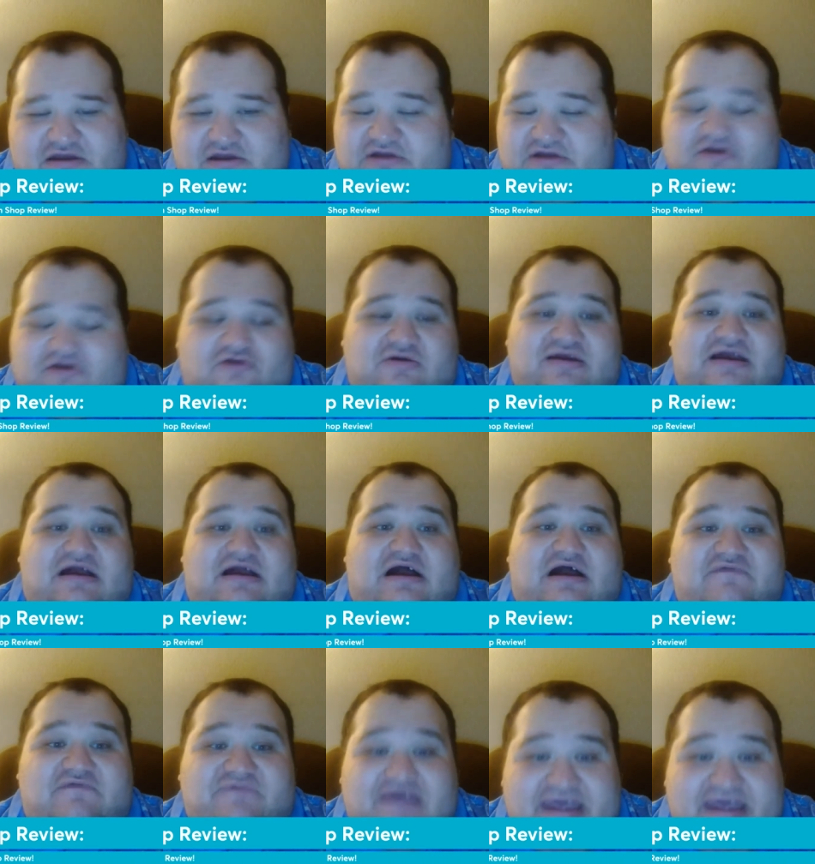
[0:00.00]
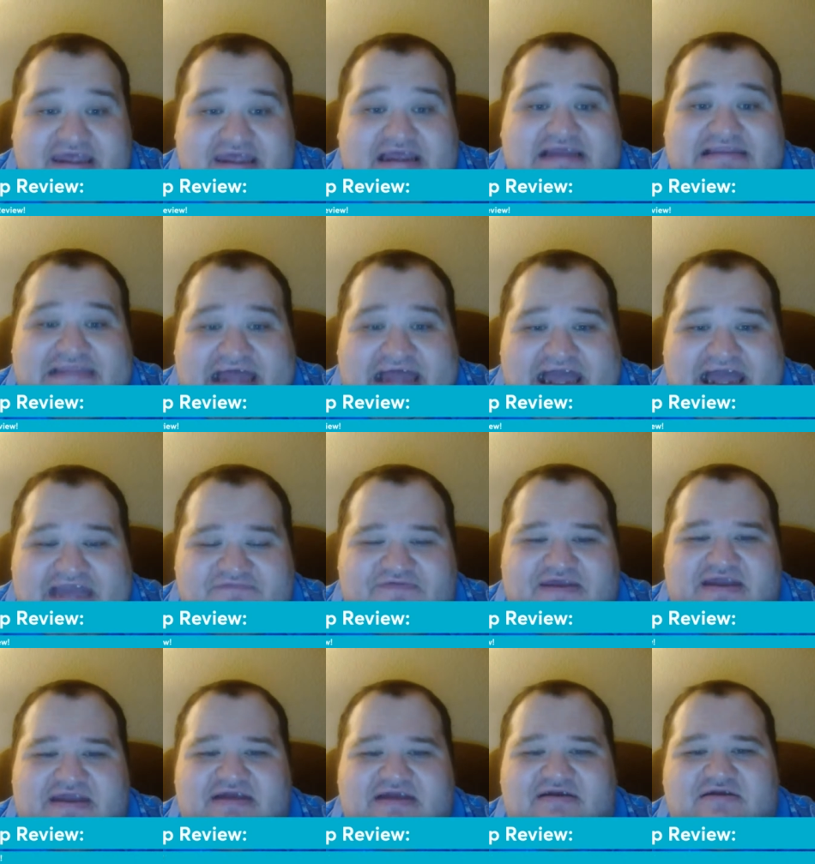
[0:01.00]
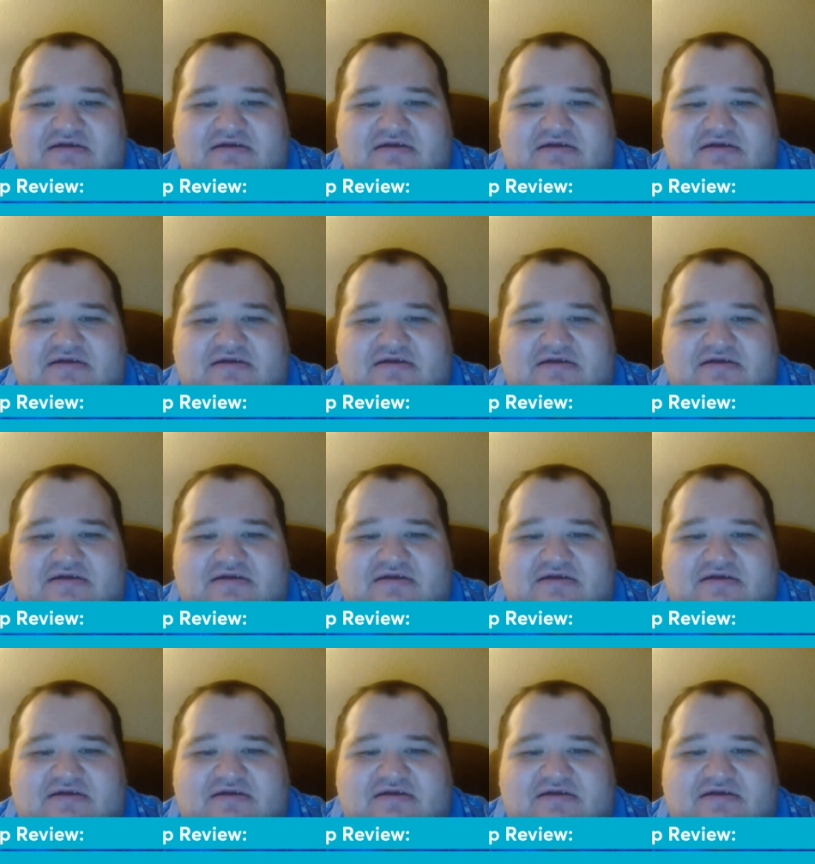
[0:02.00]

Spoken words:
or of it arriving,